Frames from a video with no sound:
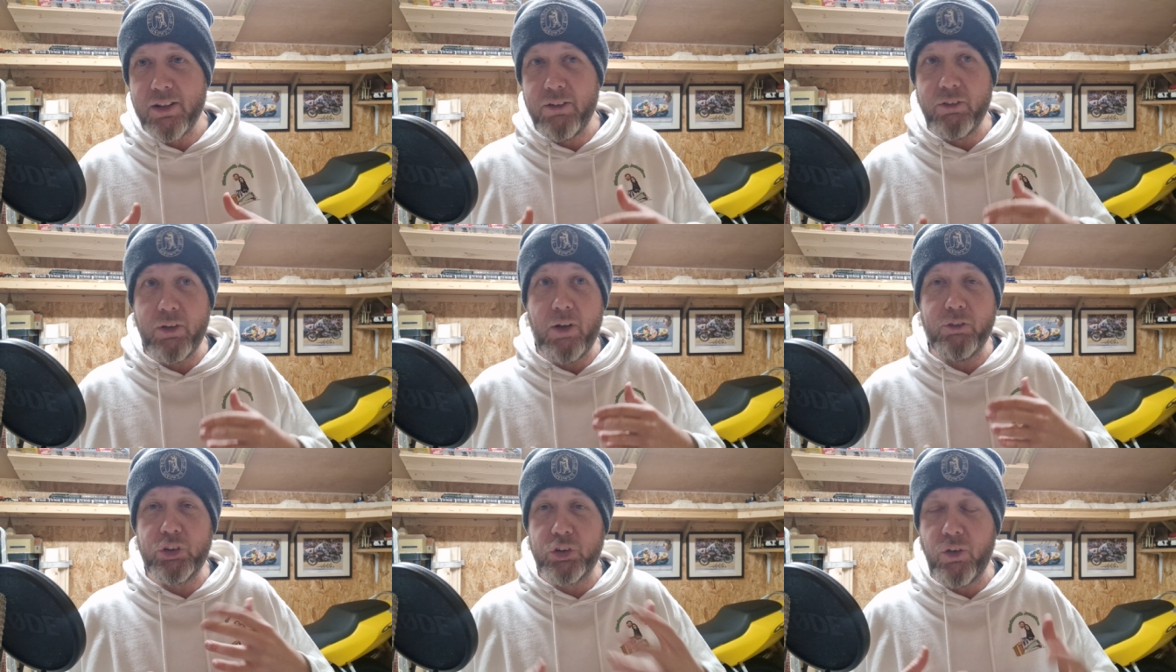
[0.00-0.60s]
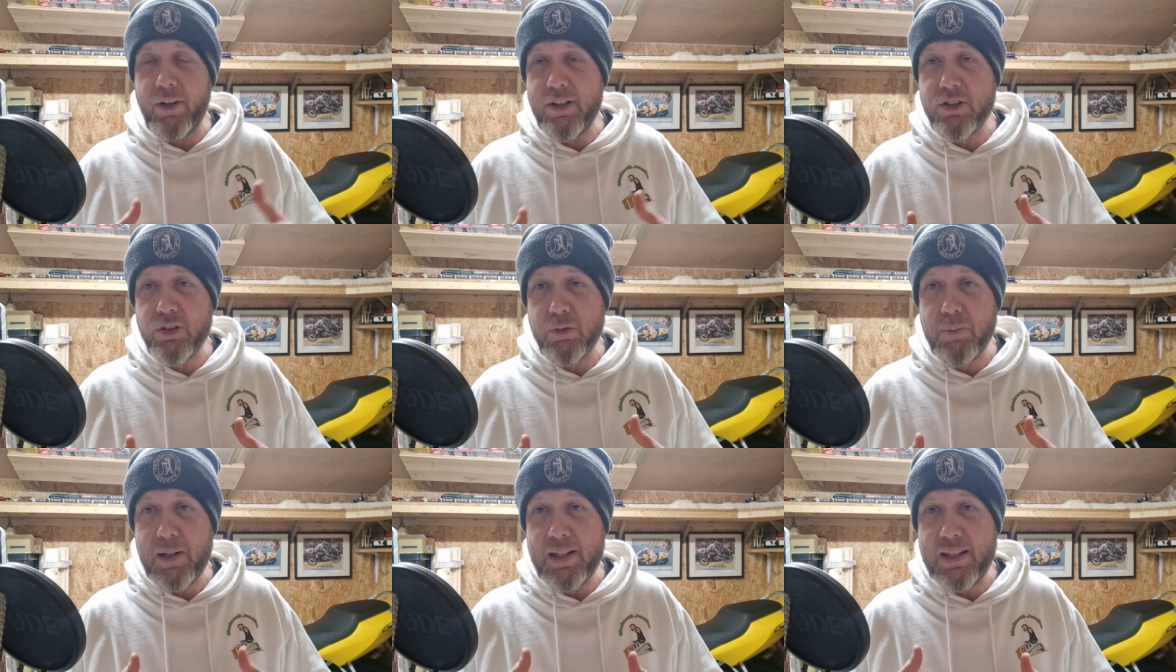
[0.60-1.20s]
Uh, I'm trying
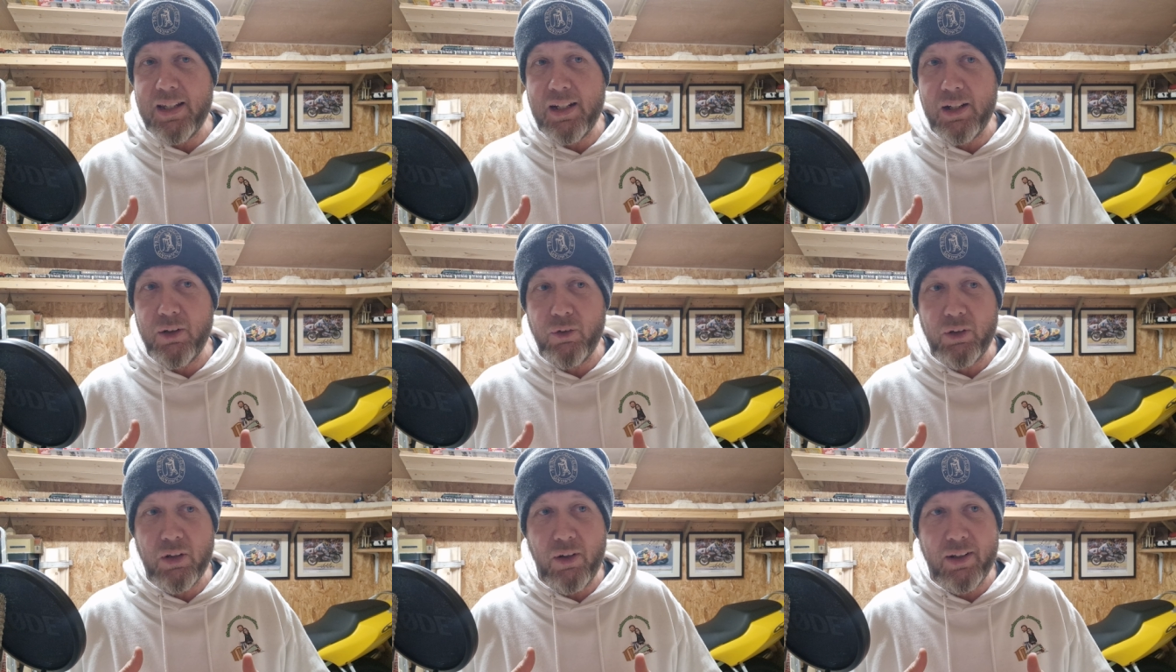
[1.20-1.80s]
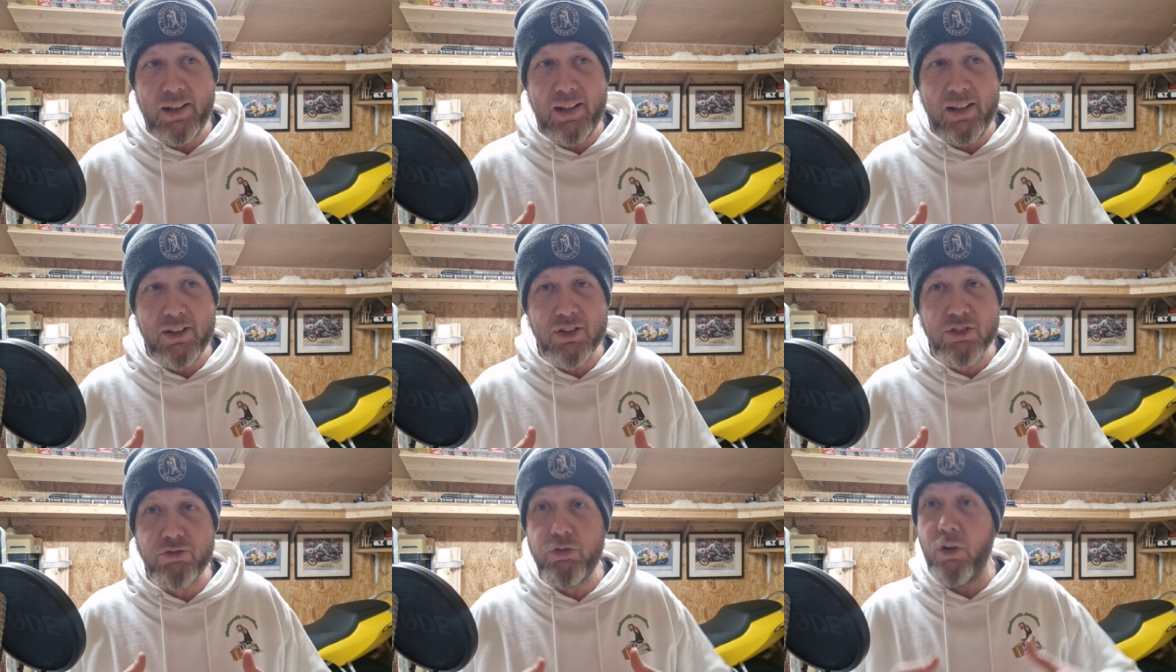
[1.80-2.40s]
to make it look like it's